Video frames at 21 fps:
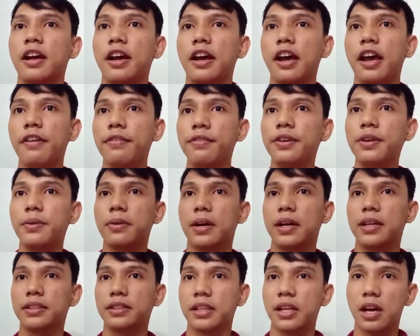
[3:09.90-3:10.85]

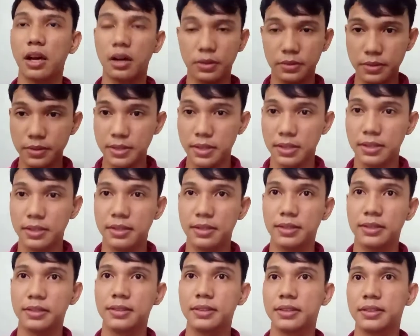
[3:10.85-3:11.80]
everyone knows.
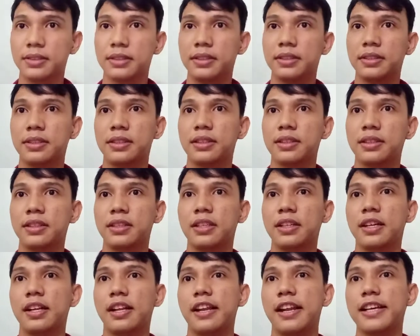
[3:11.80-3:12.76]

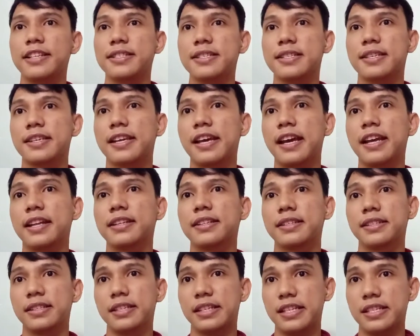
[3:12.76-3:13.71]
Let's get
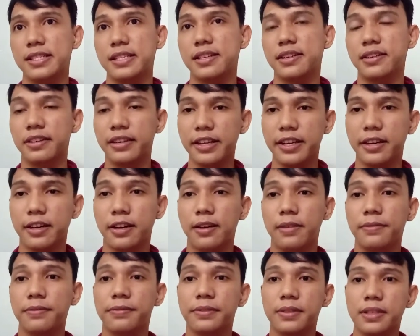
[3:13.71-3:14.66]
this clear
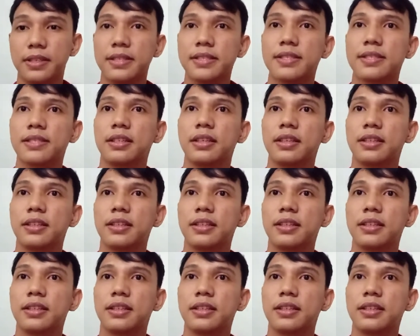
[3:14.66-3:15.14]
first.